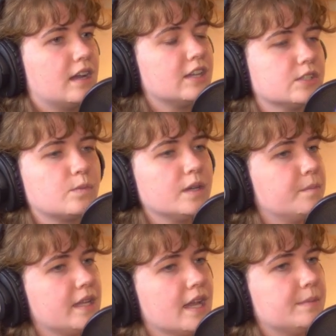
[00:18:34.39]
just want to
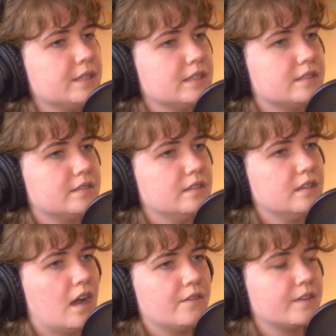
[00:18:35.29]
be able to
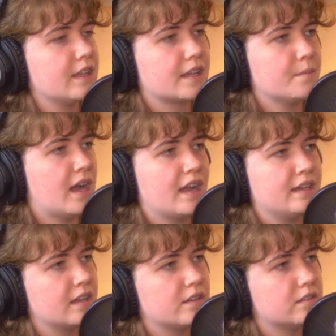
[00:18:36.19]
not feel like I'm
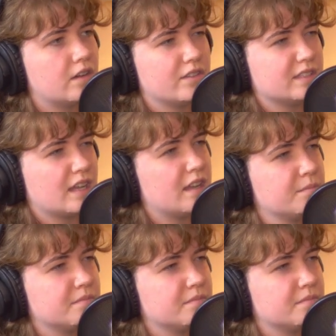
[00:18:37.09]
hiding all the time.